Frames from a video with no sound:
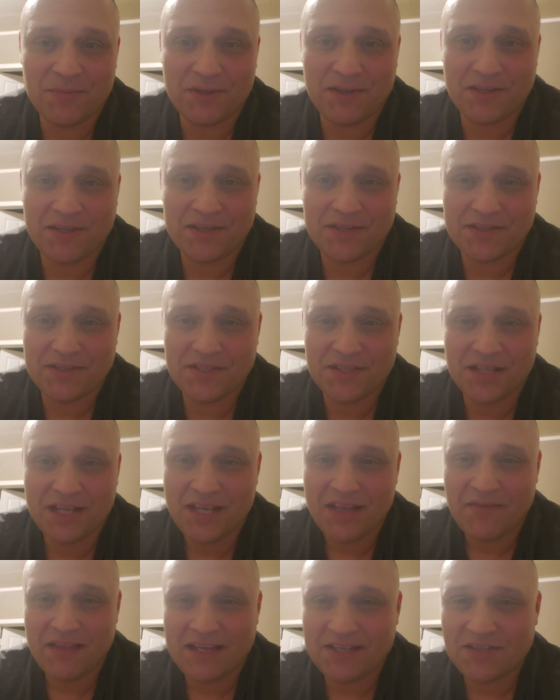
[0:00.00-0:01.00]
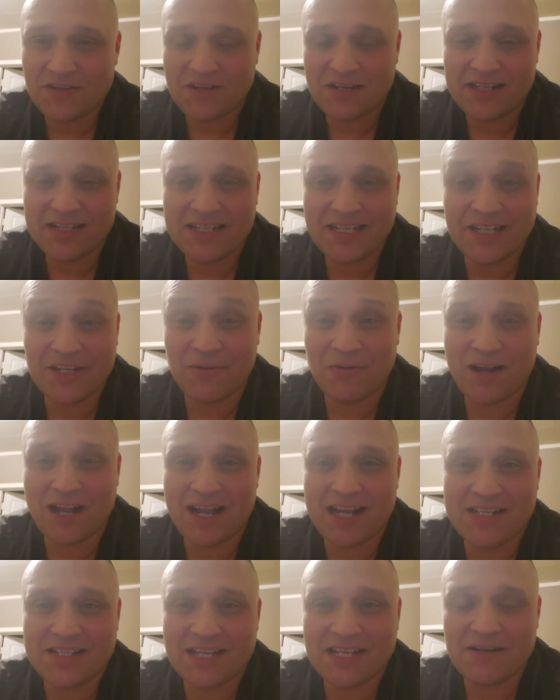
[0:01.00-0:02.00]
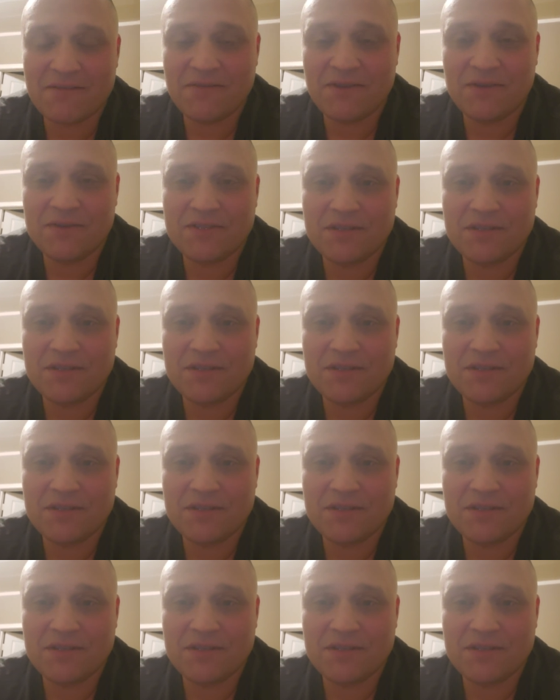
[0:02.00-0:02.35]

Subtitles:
because they started to get a rise out of you.